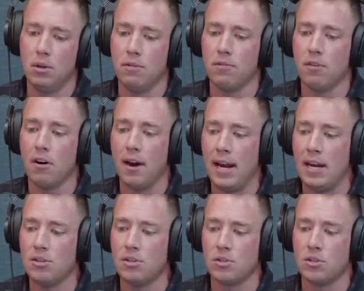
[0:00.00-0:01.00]
for our
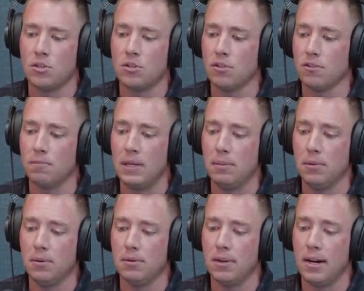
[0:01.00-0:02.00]
agents to serve
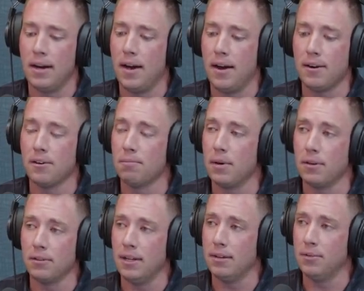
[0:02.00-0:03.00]
people at a higher and better level.